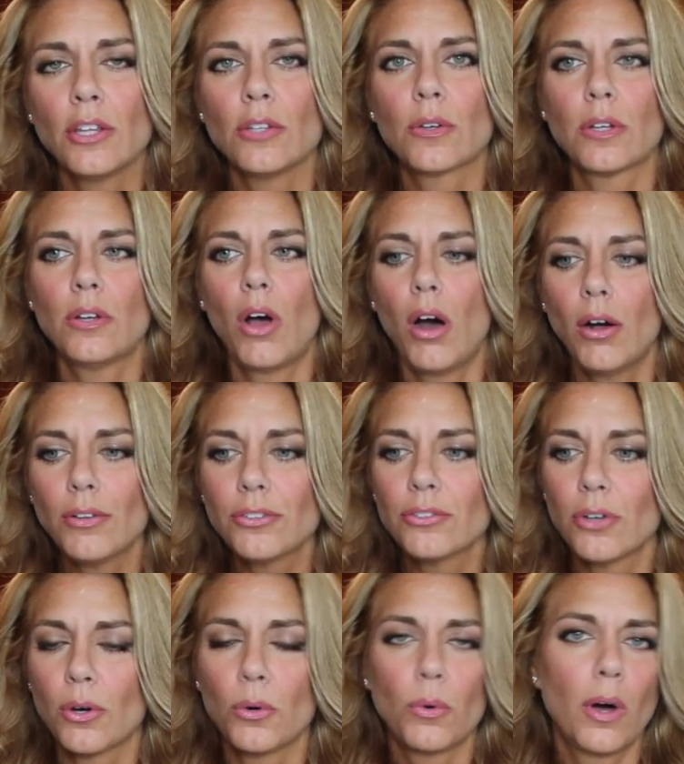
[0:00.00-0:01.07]
You can
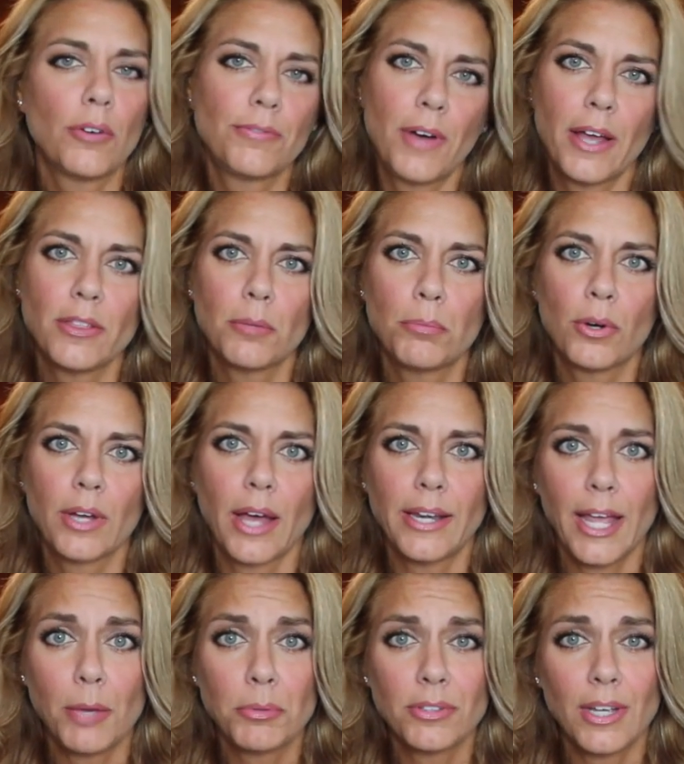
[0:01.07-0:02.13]
also find the book
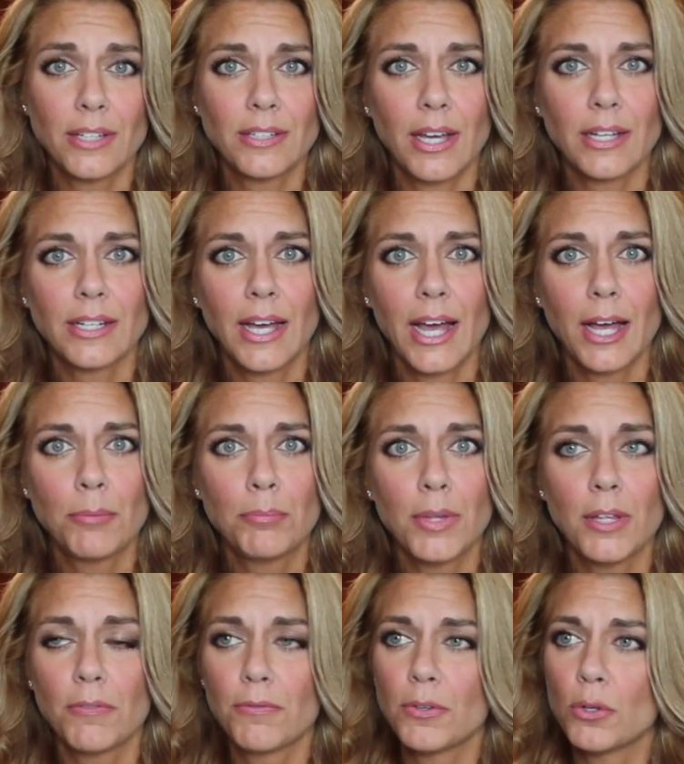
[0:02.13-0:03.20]
on
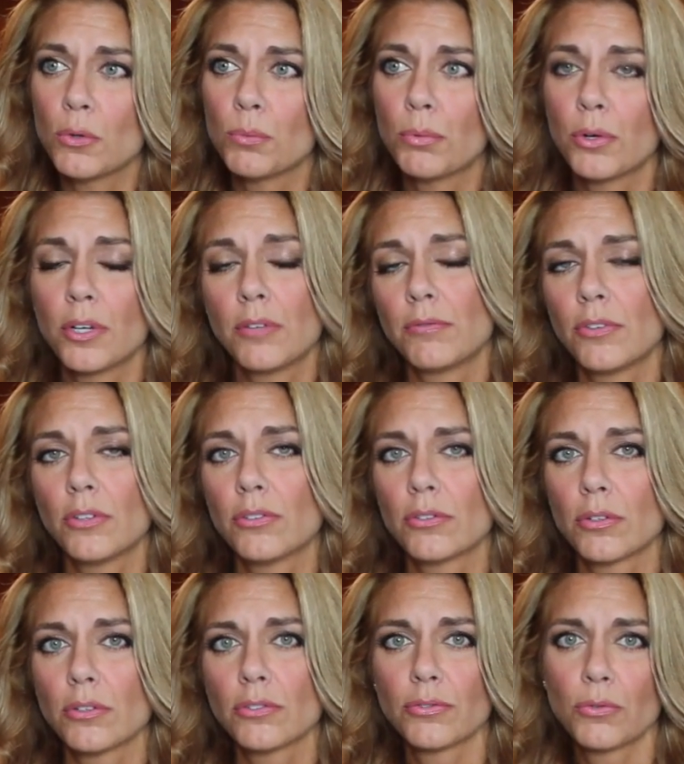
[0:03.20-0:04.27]
Amazon.com. If you put in to
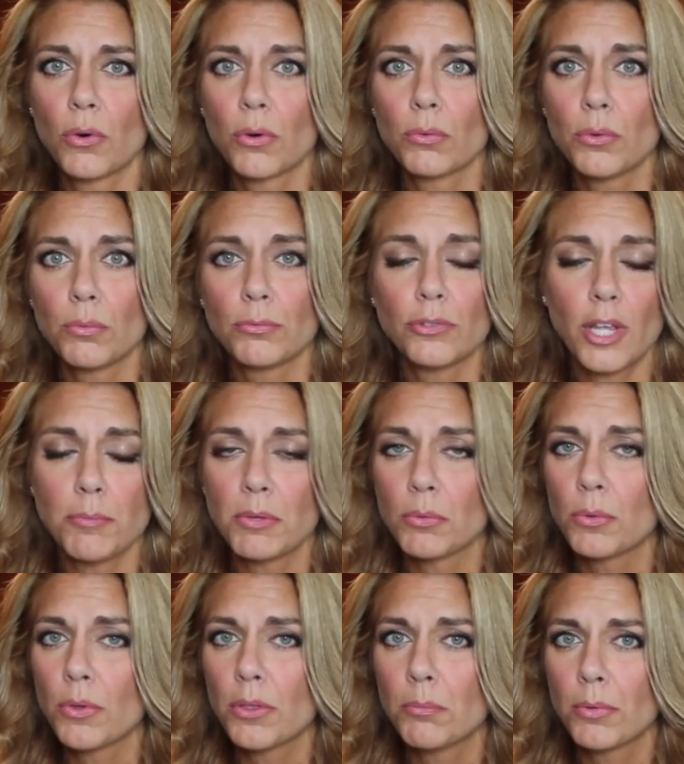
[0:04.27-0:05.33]
search for Jamie
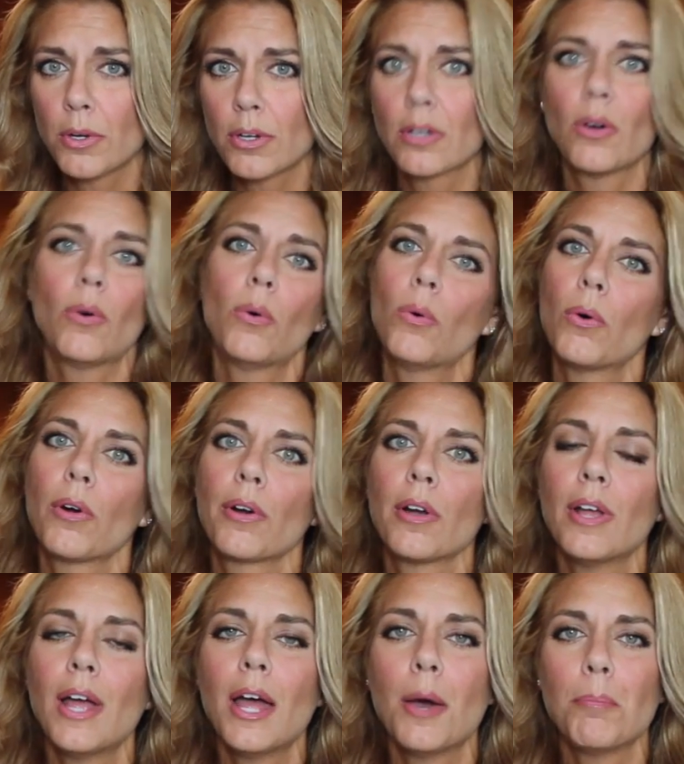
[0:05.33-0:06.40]
Ruthenberg
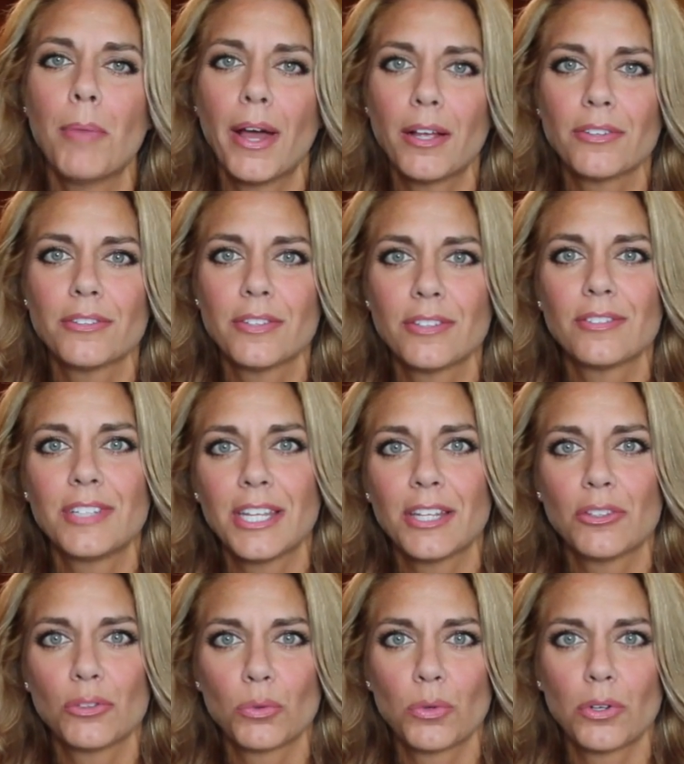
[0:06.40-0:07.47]
or Miles and the
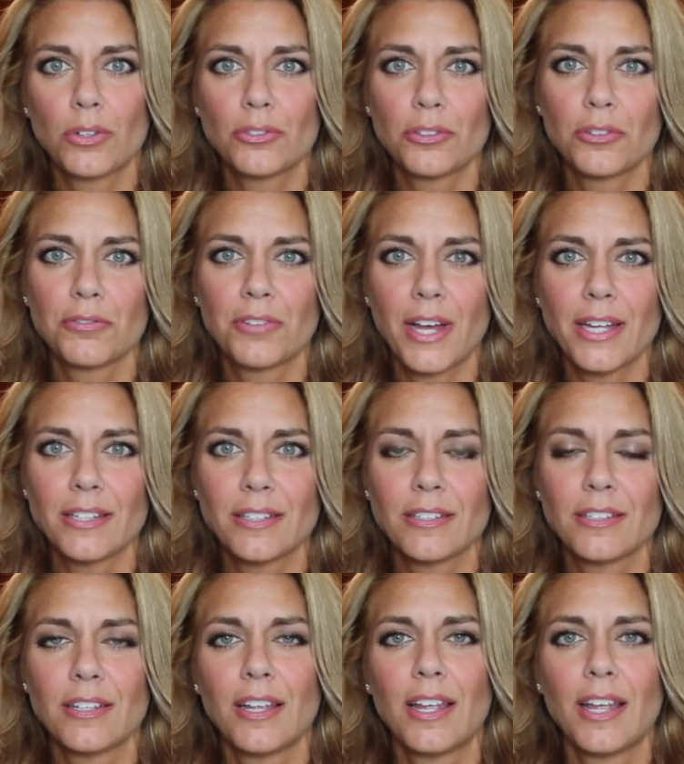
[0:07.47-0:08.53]
Sneaky Squirrels, you'll find
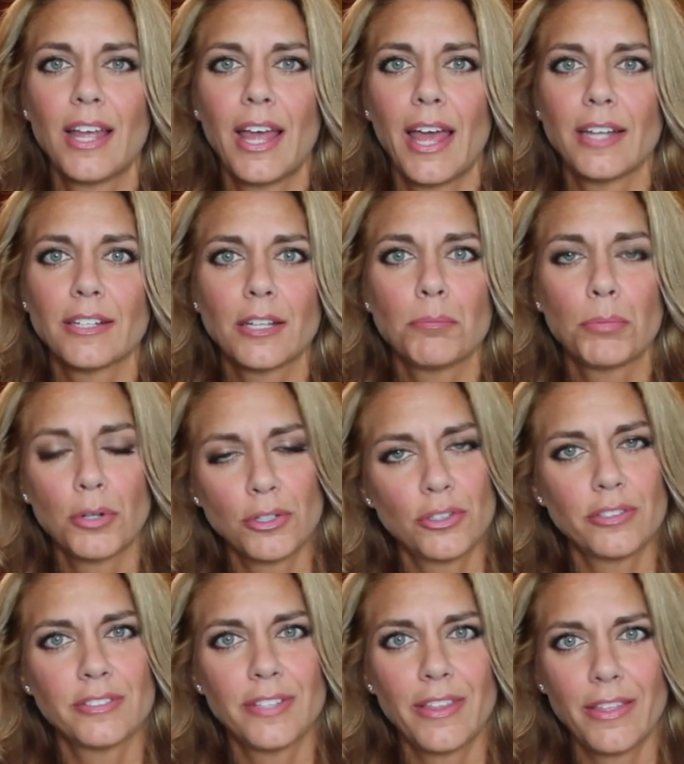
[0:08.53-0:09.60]
it and can
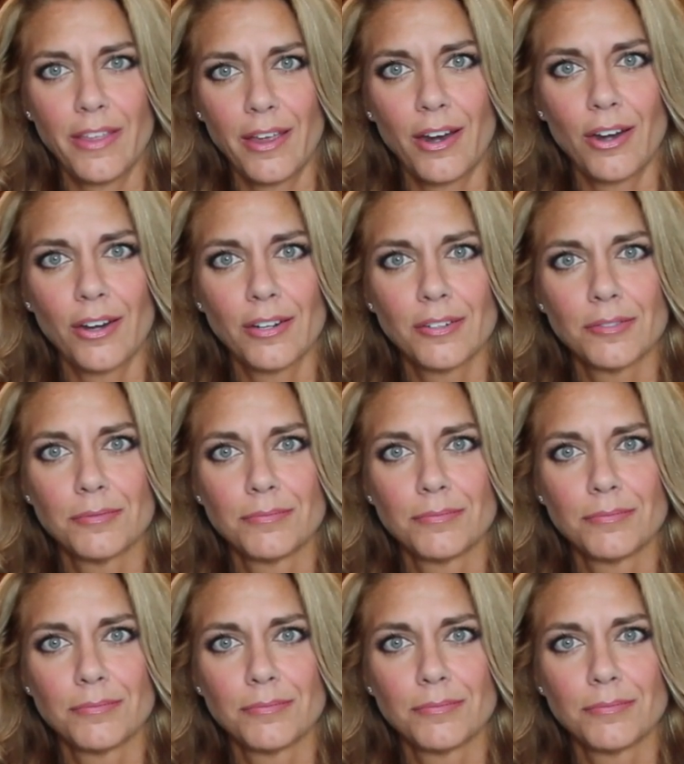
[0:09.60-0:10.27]
purchase it there.